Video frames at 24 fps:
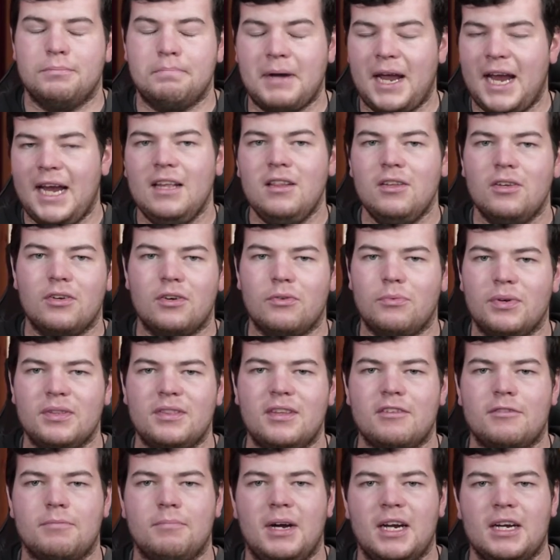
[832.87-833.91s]
payload of what
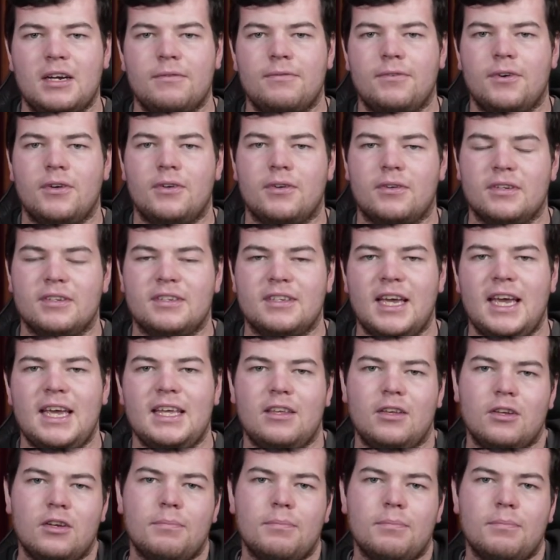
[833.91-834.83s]
this microphone could take.